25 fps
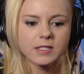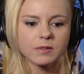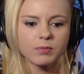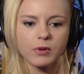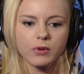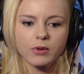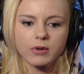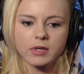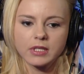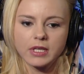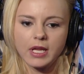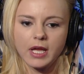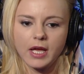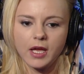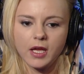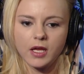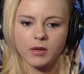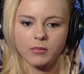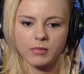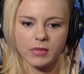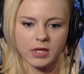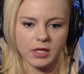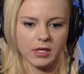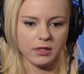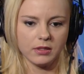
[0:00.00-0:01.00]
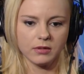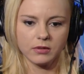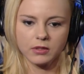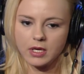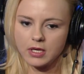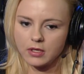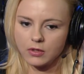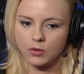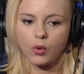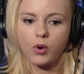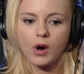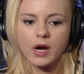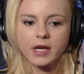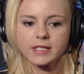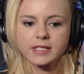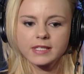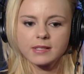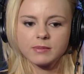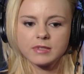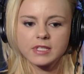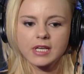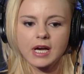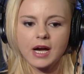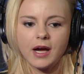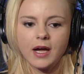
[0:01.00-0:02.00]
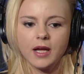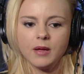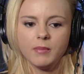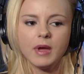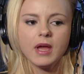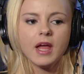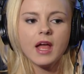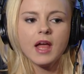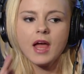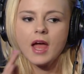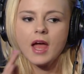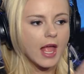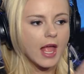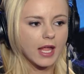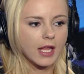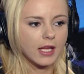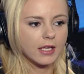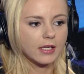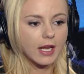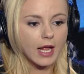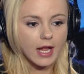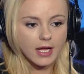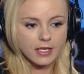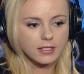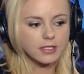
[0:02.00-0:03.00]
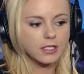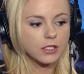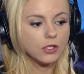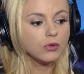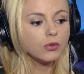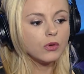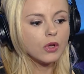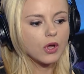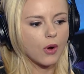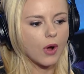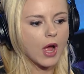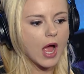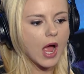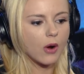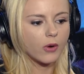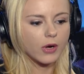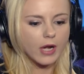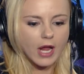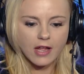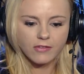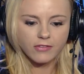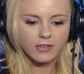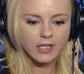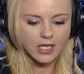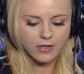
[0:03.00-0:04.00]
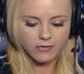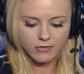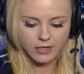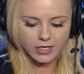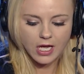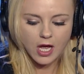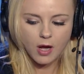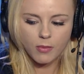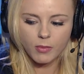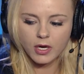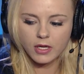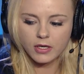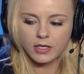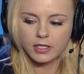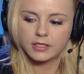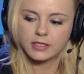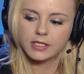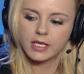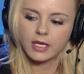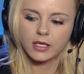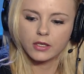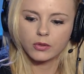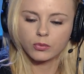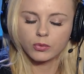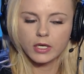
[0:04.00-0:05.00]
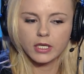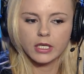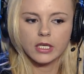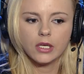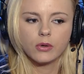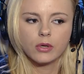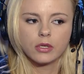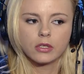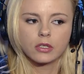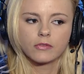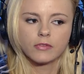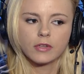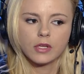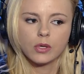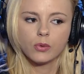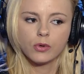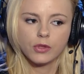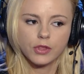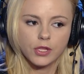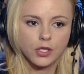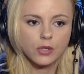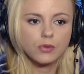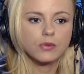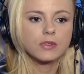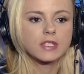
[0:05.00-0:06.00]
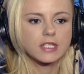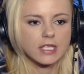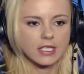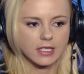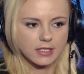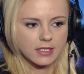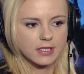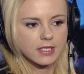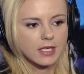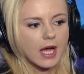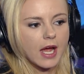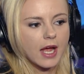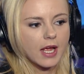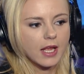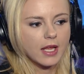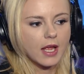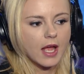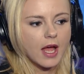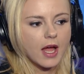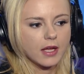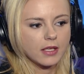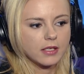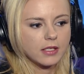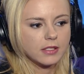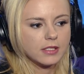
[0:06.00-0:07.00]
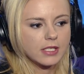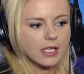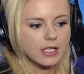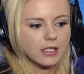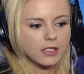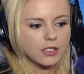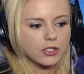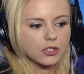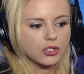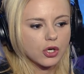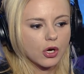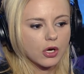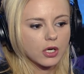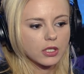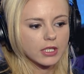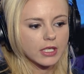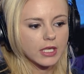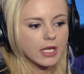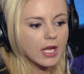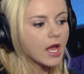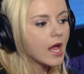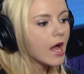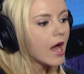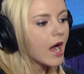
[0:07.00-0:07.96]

spoken to him in, in quite some time. And as you know, Howard, I've even come on and done a radio interview with you since I had dated Charlie.